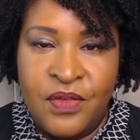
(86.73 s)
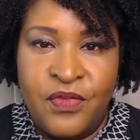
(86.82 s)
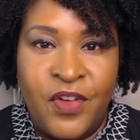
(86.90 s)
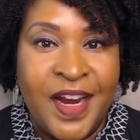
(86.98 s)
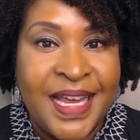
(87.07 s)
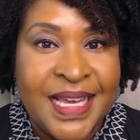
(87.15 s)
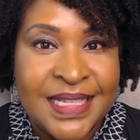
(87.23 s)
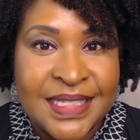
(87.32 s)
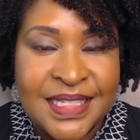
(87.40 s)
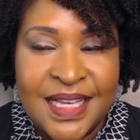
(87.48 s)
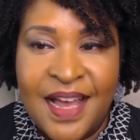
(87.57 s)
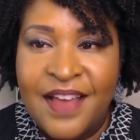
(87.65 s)

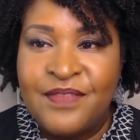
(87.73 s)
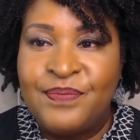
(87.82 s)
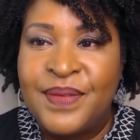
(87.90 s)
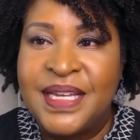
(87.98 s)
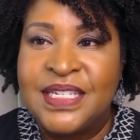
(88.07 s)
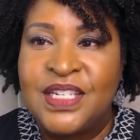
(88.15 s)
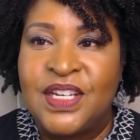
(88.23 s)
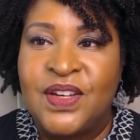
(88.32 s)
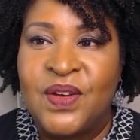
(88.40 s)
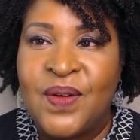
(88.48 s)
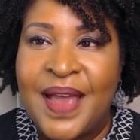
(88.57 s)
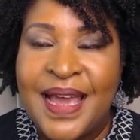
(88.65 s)
France, I've been
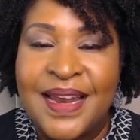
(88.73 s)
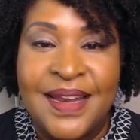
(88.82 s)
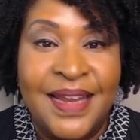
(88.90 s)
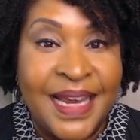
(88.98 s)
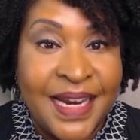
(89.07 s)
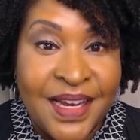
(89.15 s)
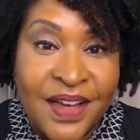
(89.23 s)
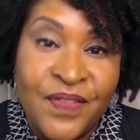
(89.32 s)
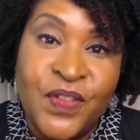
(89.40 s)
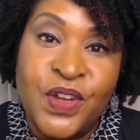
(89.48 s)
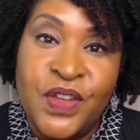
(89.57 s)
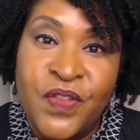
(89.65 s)
to Atlanta
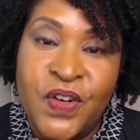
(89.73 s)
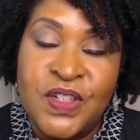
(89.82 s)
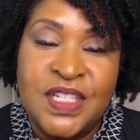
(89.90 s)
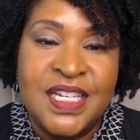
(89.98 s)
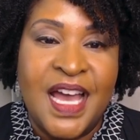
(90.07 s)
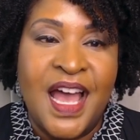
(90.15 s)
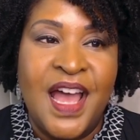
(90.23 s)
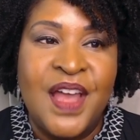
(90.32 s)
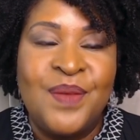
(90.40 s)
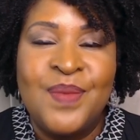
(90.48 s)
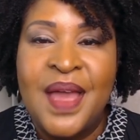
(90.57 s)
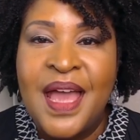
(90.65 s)
for the first
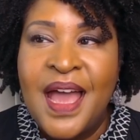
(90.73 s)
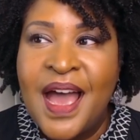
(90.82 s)
time.